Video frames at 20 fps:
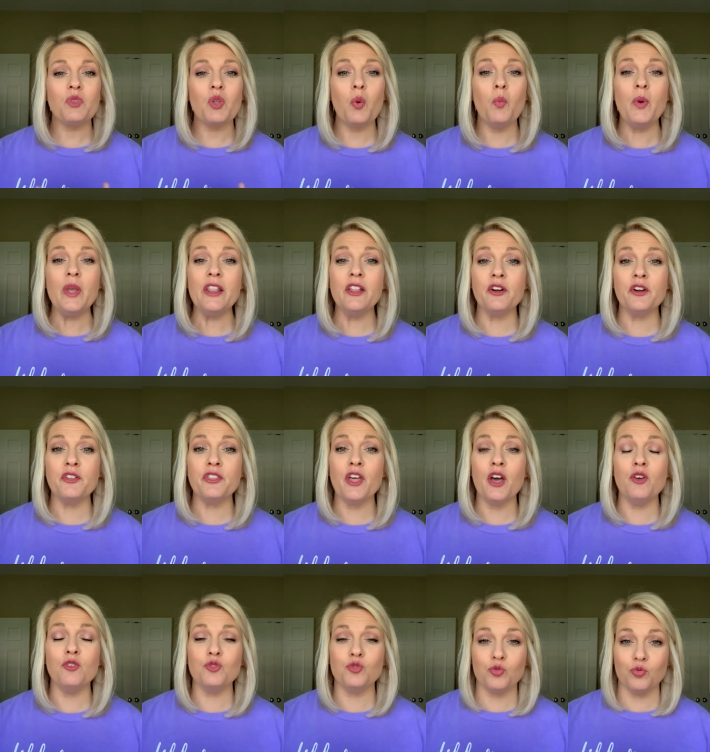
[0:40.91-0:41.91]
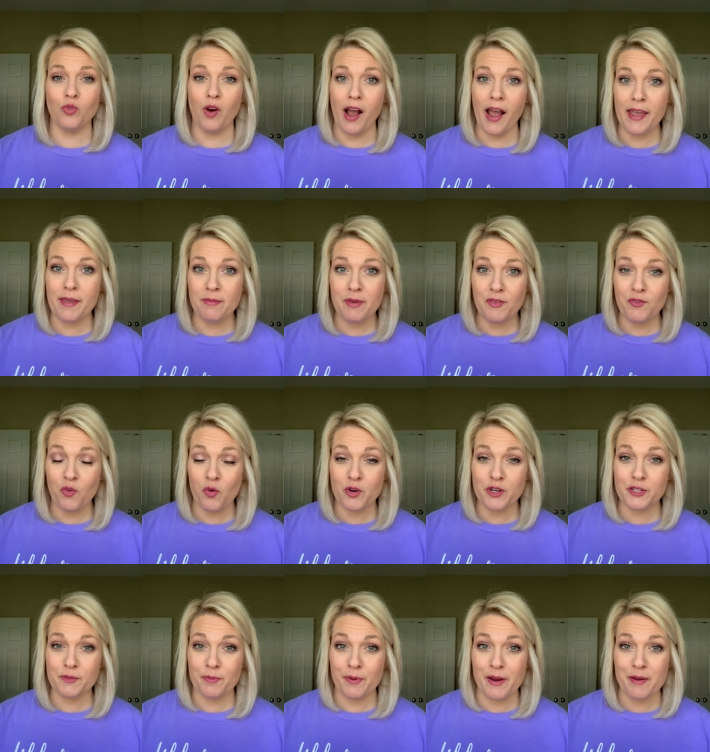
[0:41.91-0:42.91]
We learned those right before
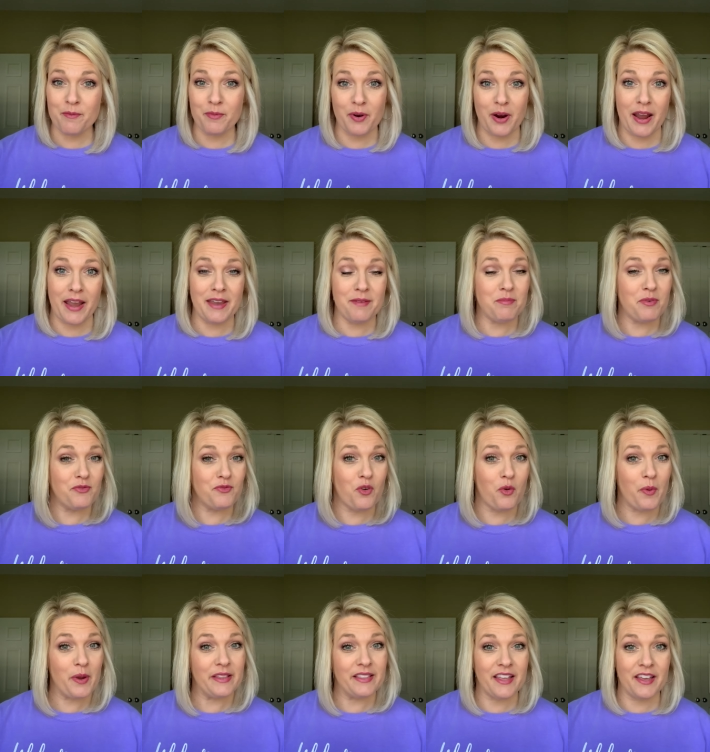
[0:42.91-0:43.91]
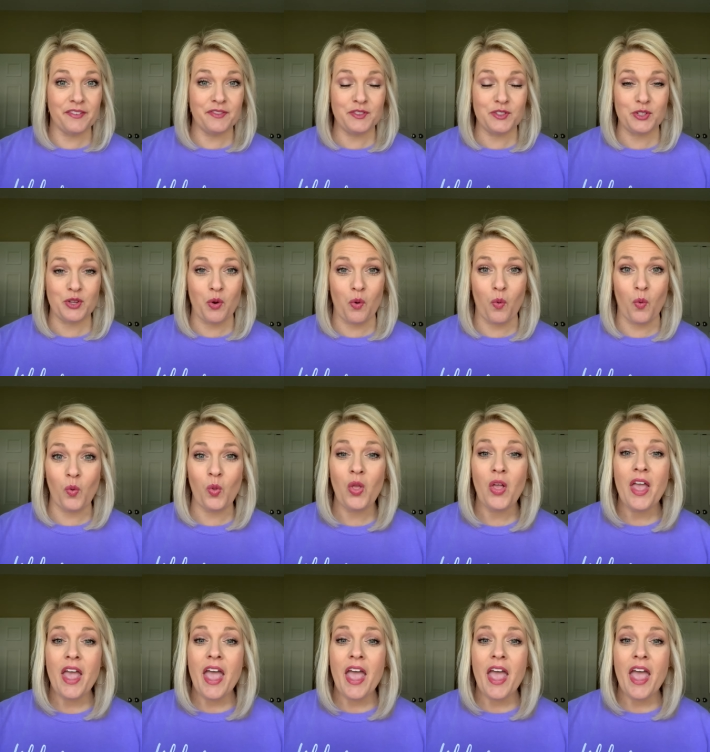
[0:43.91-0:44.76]
spring break, before we left school.